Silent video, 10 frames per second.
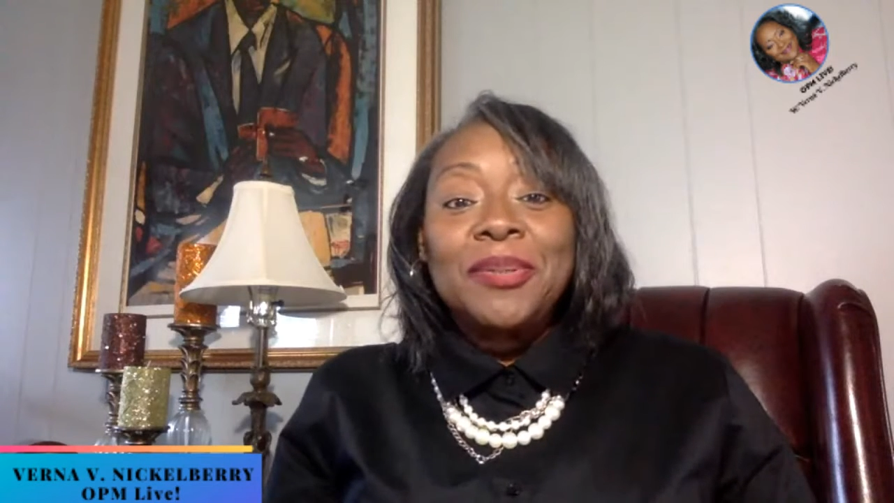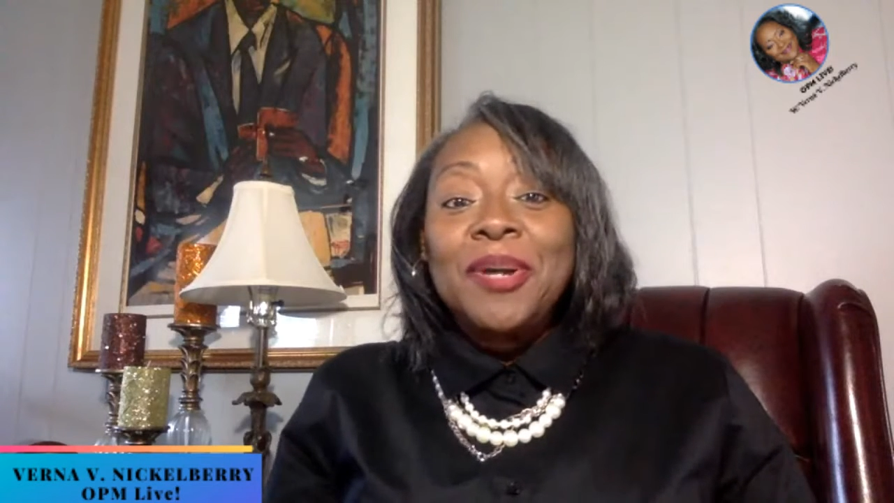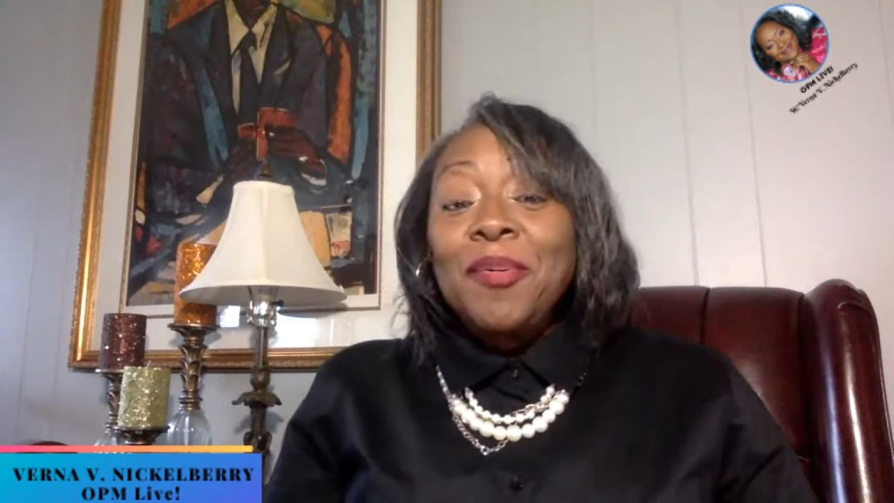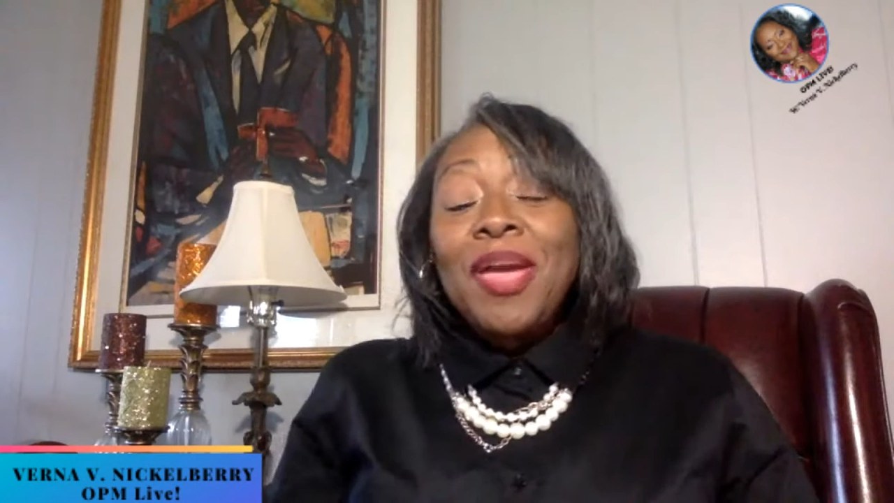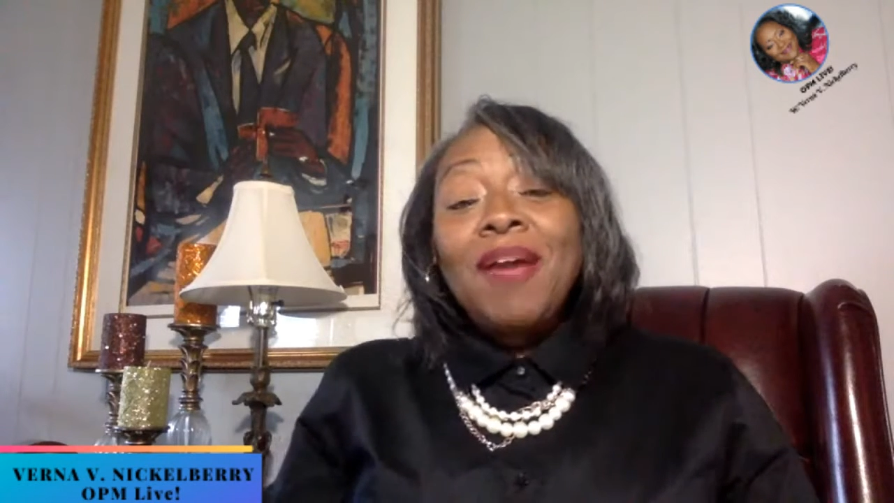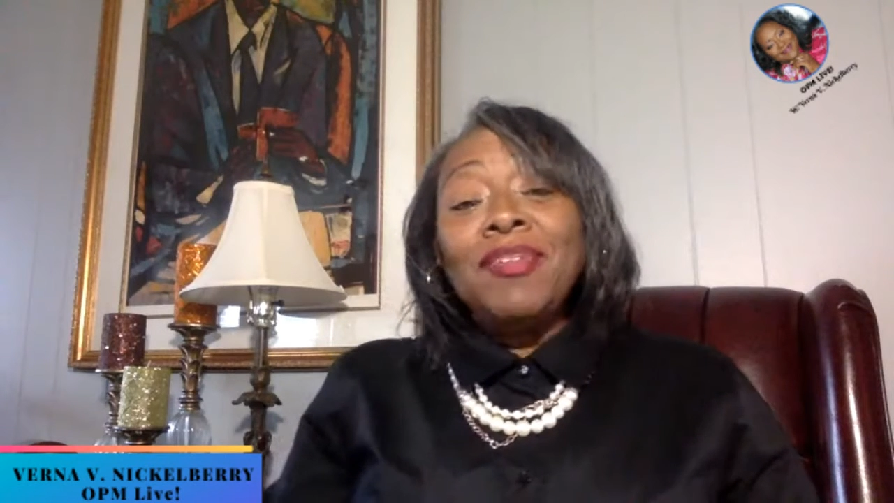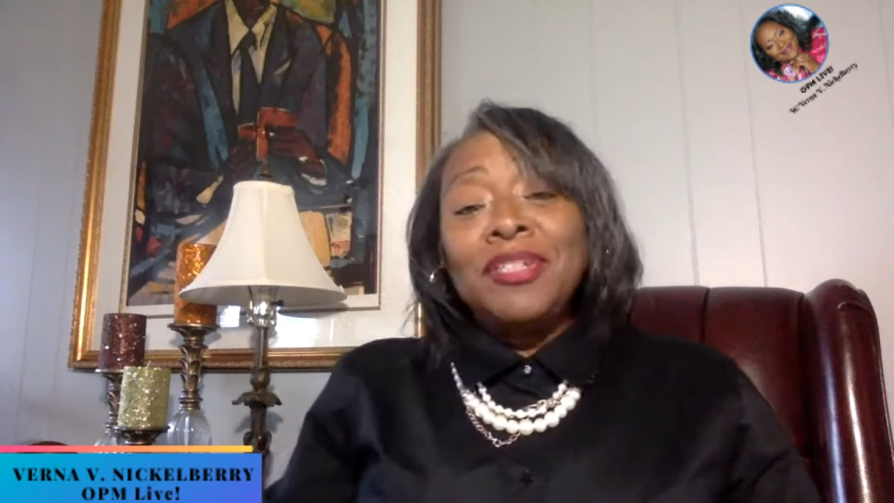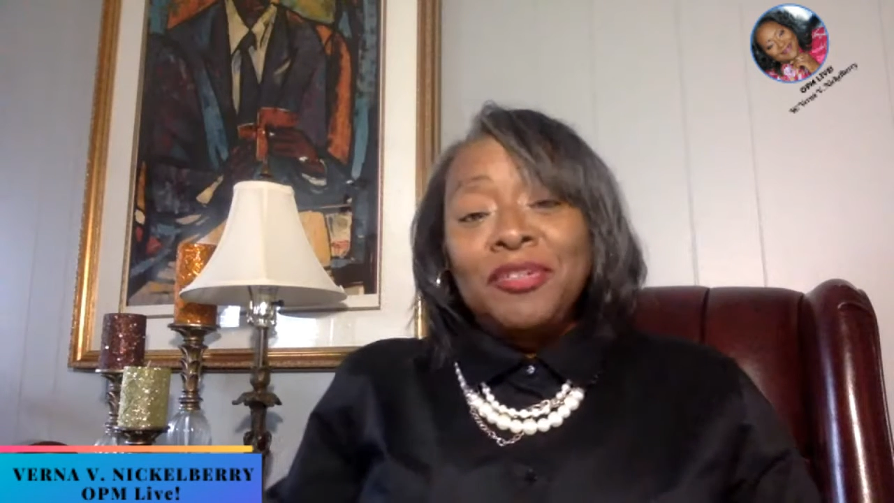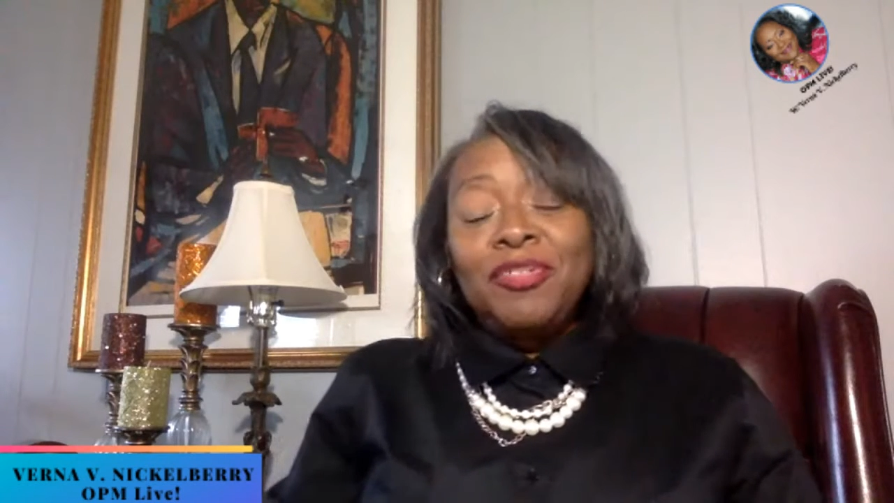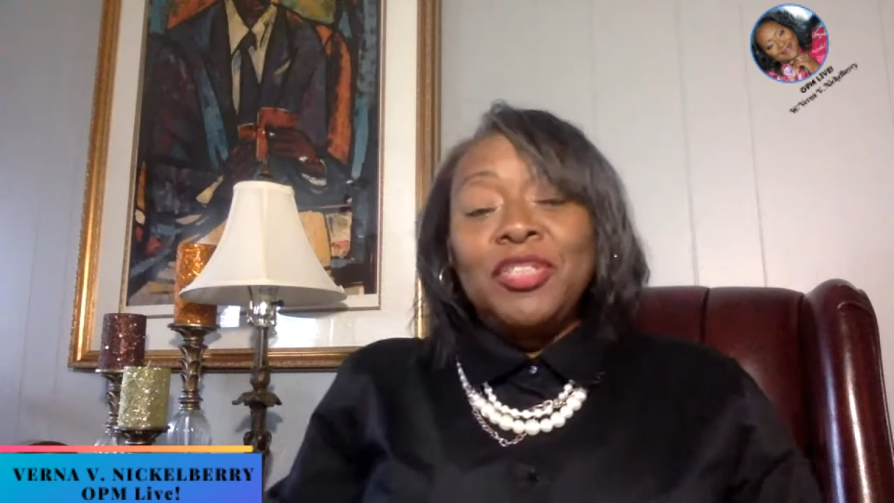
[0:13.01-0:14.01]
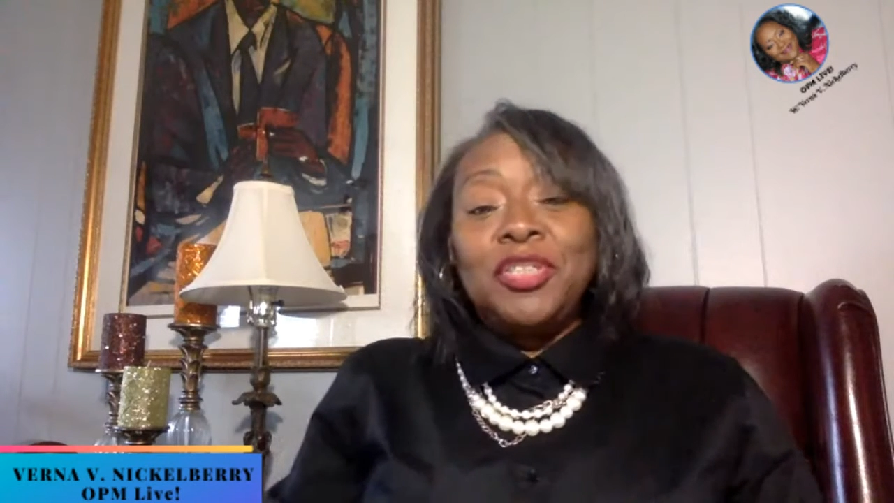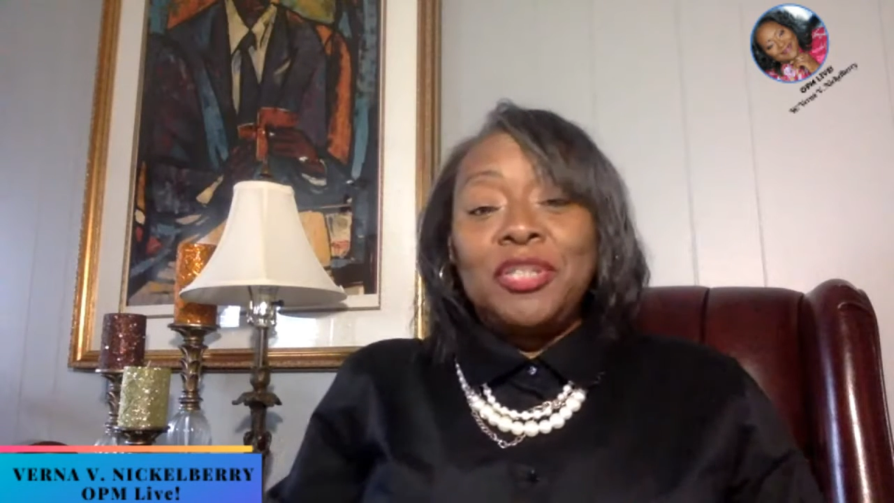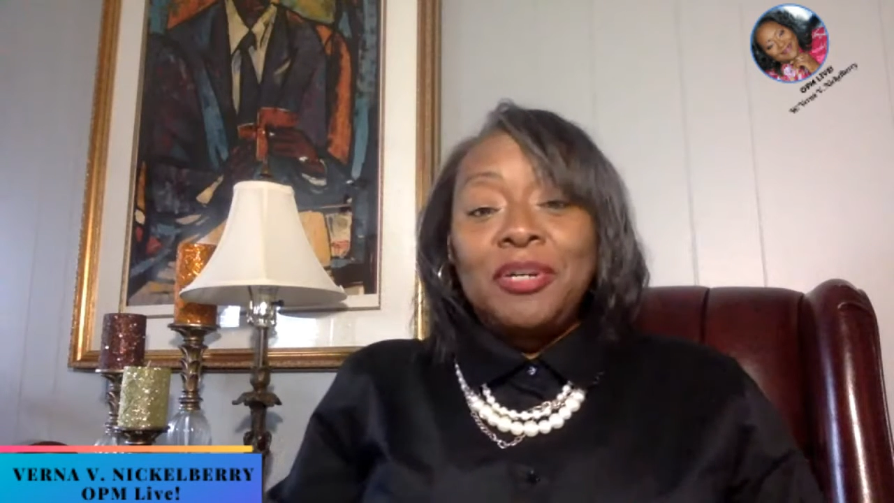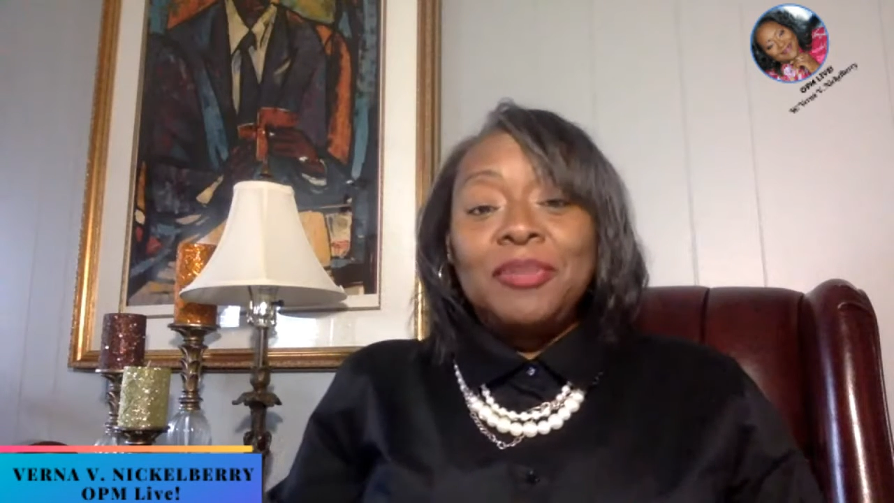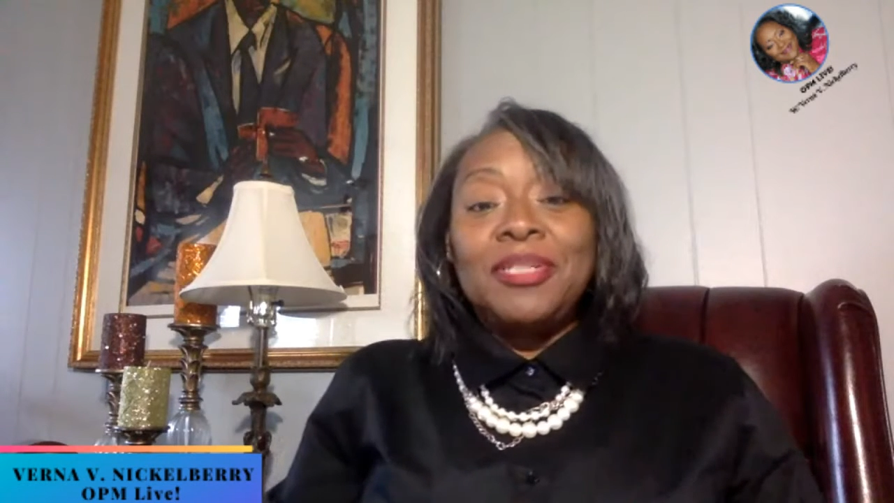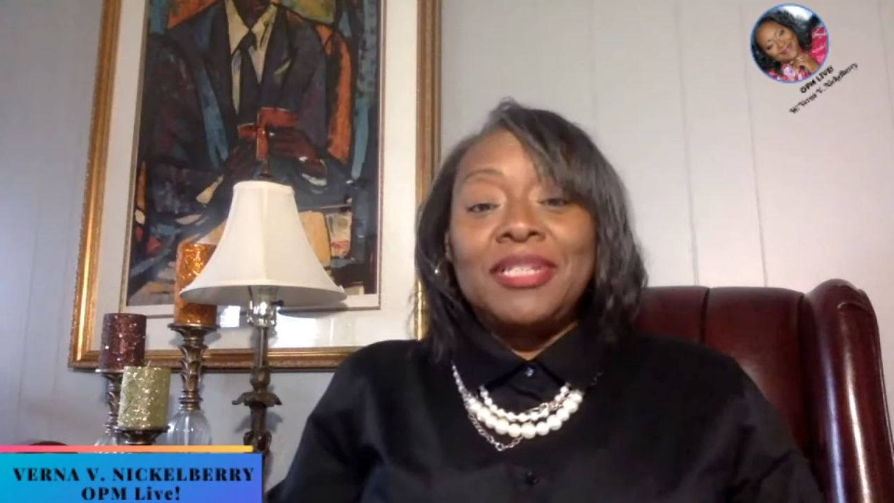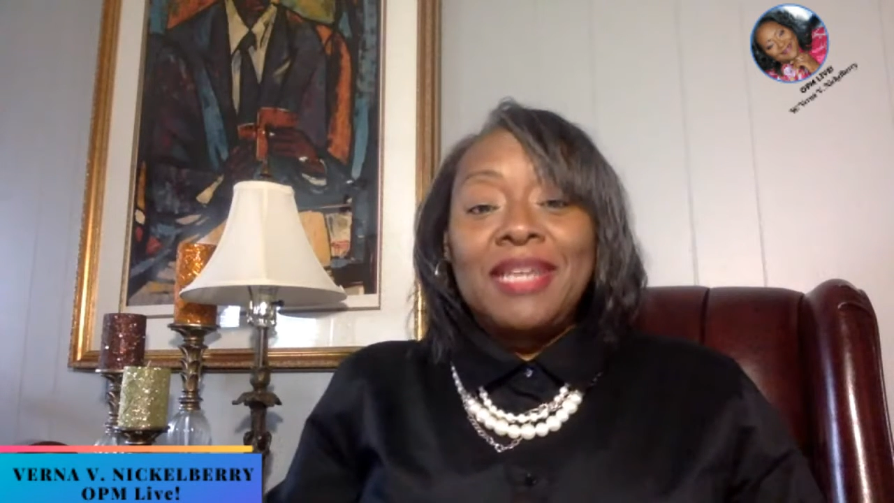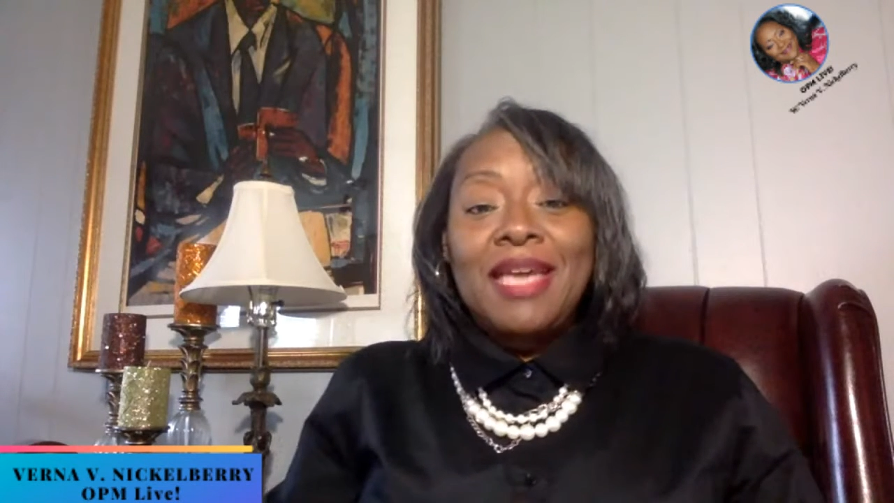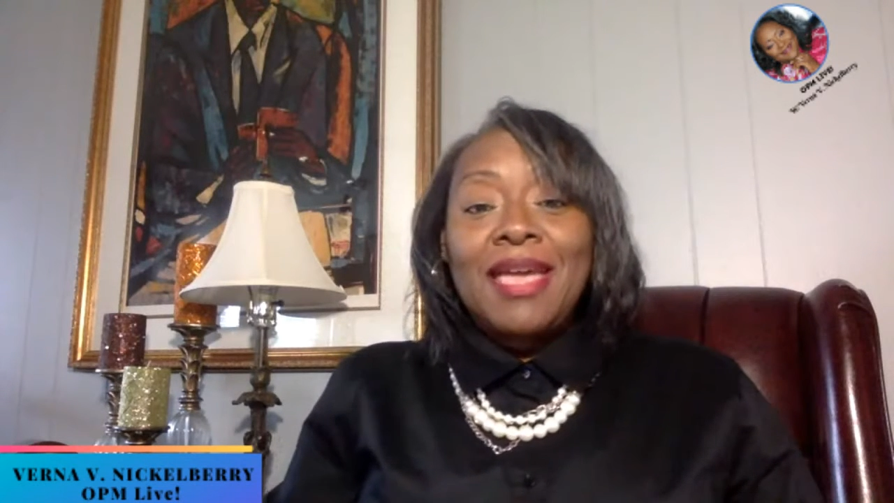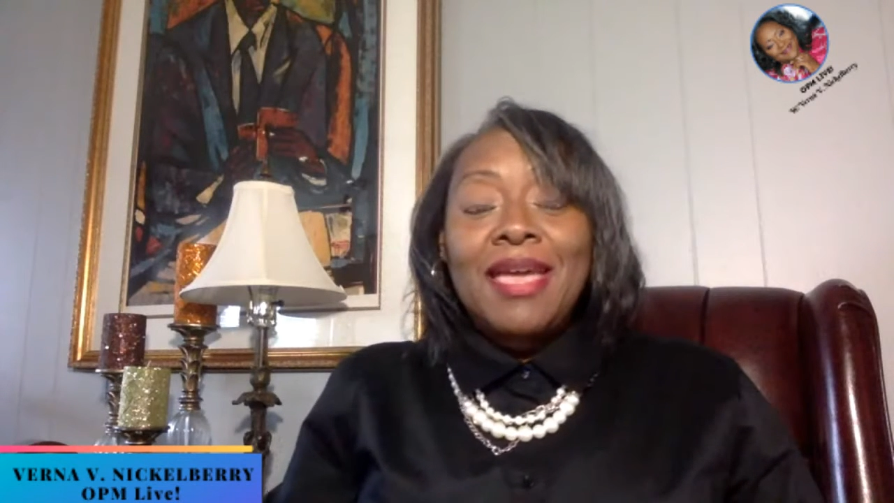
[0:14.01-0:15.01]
We have a different show today.